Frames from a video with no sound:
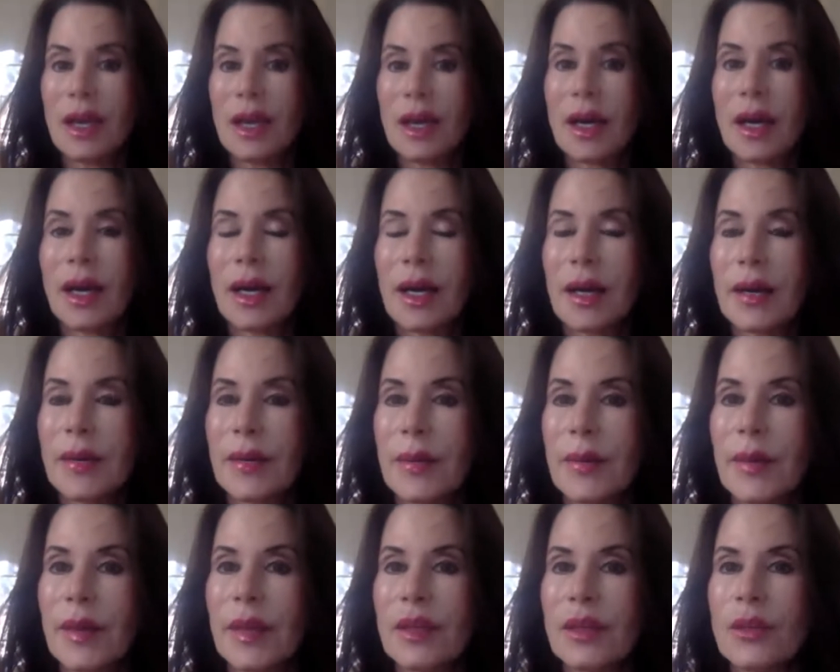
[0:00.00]

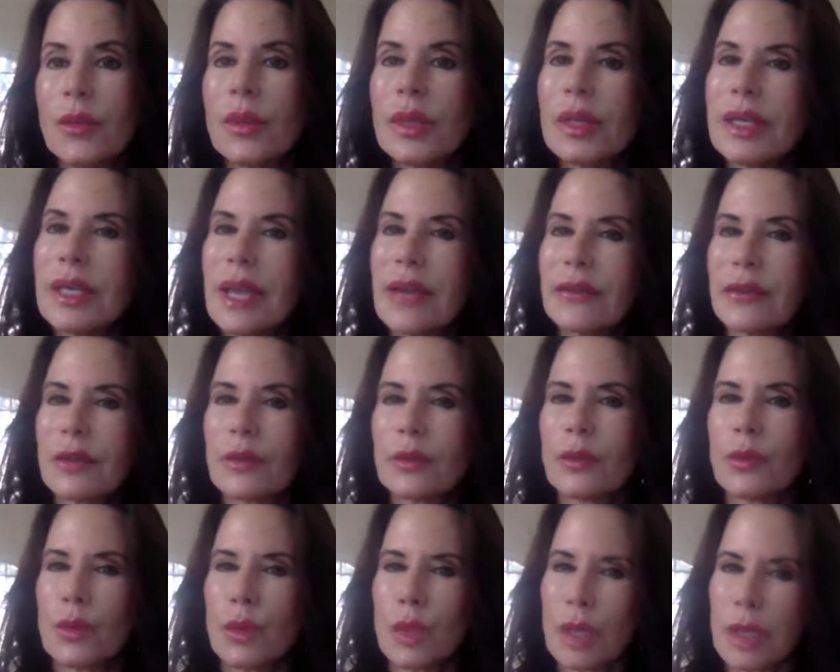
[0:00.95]
and you really
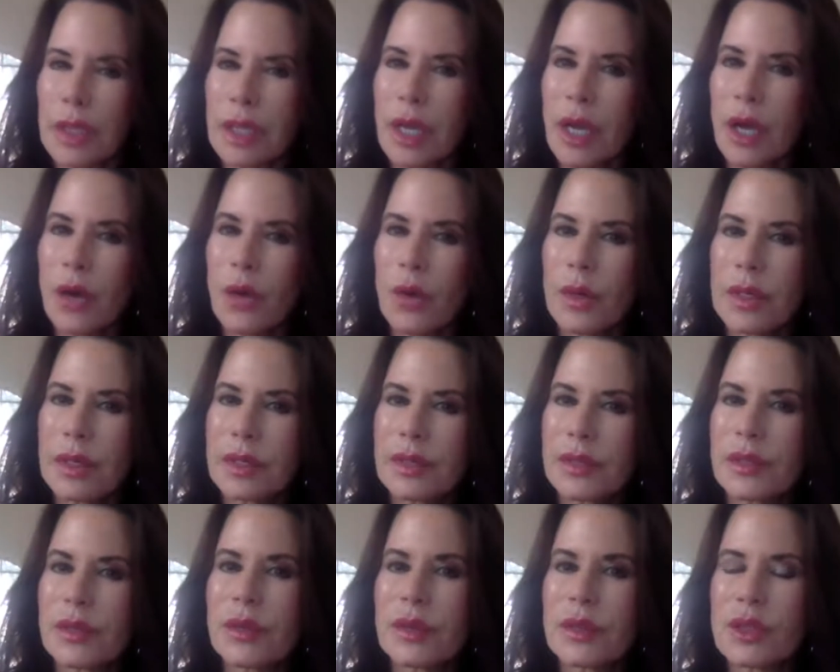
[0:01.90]
never really know what
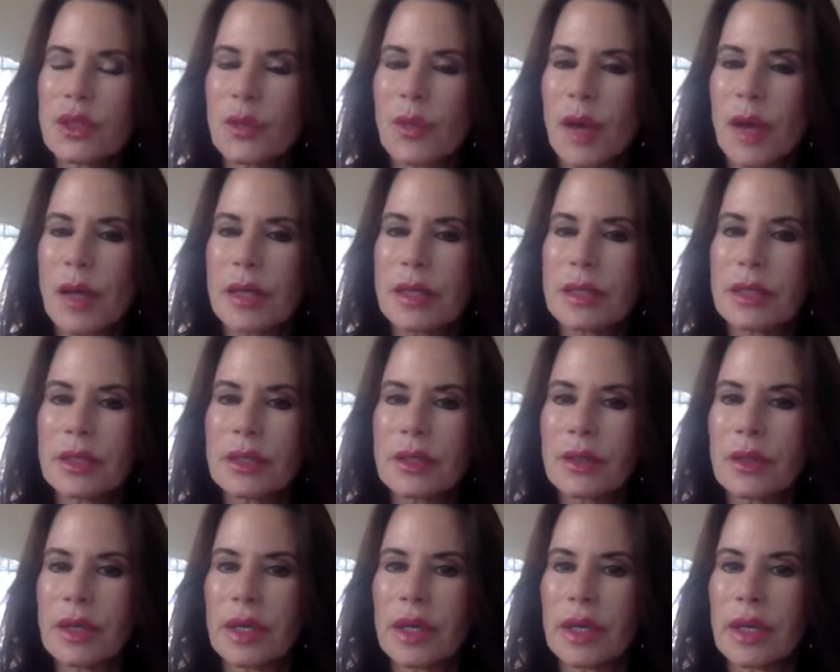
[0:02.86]
it's doing to your body until
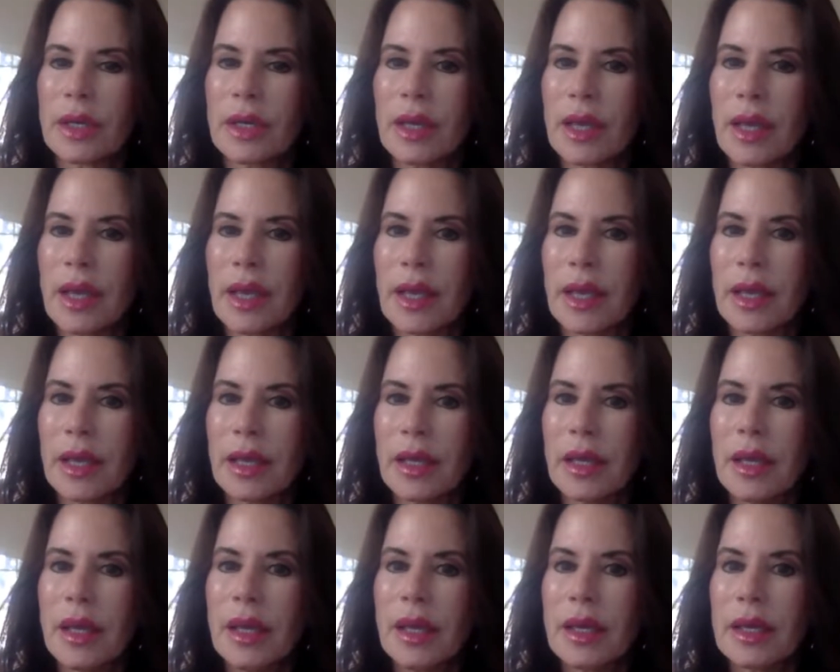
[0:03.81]
you get
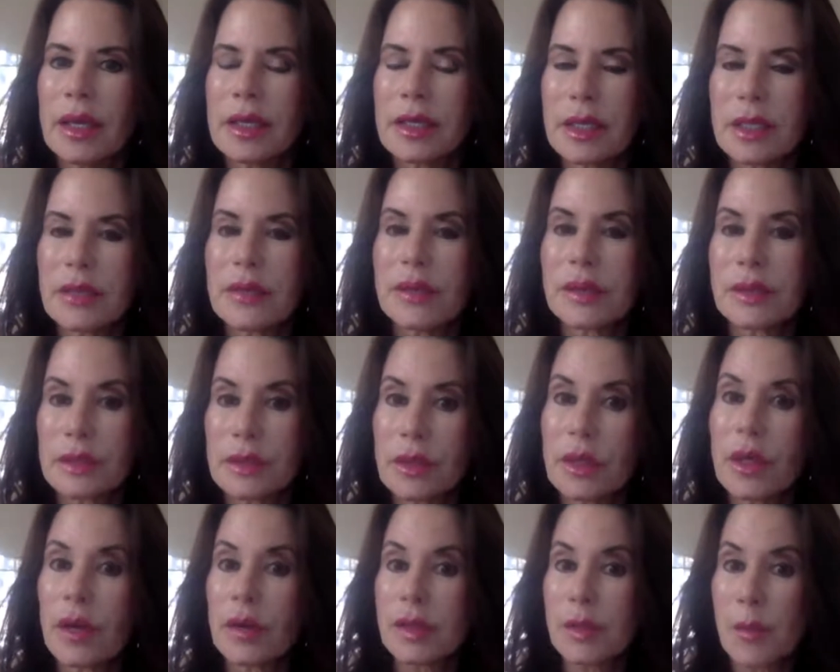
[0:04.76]
a continuous
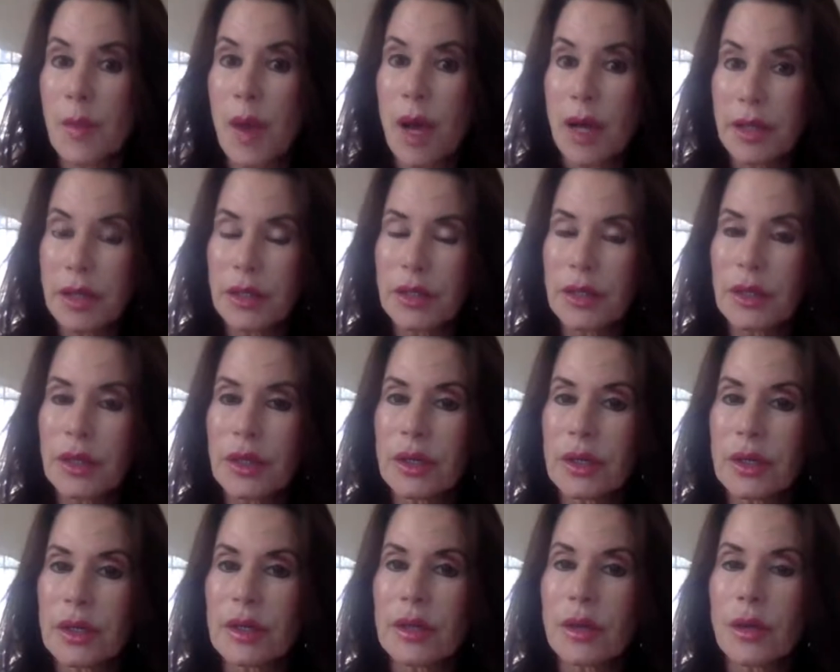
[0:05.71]
glucose
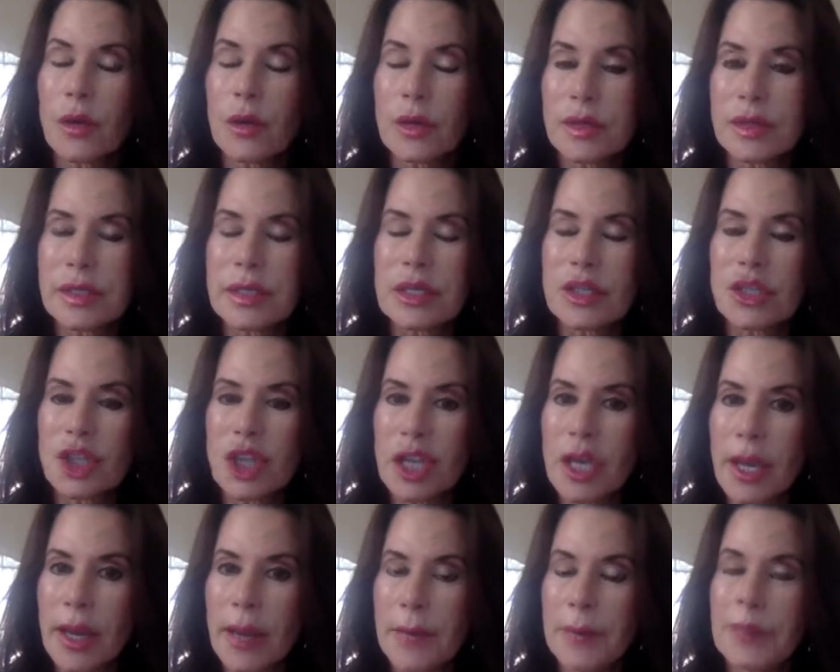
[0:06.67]
monitor or
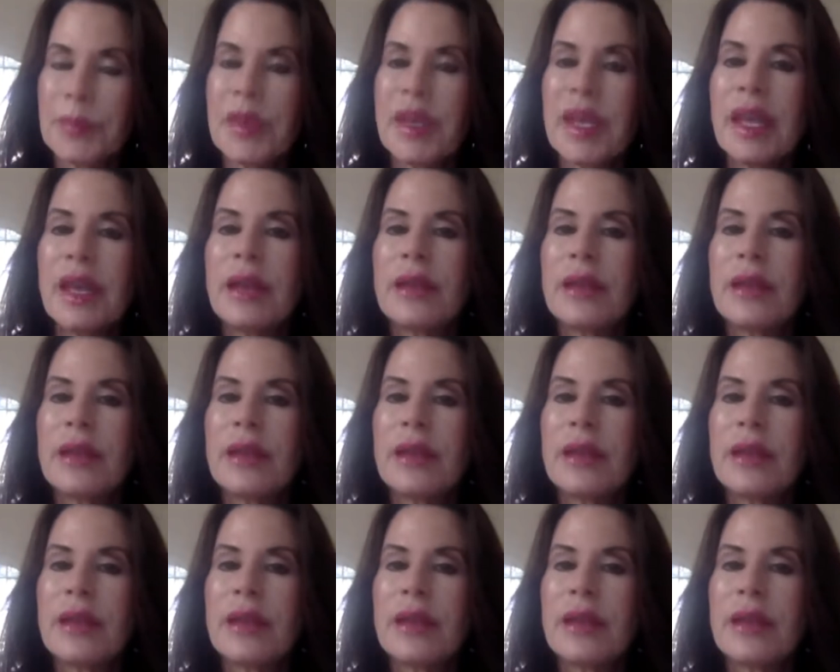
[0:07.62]
CGM.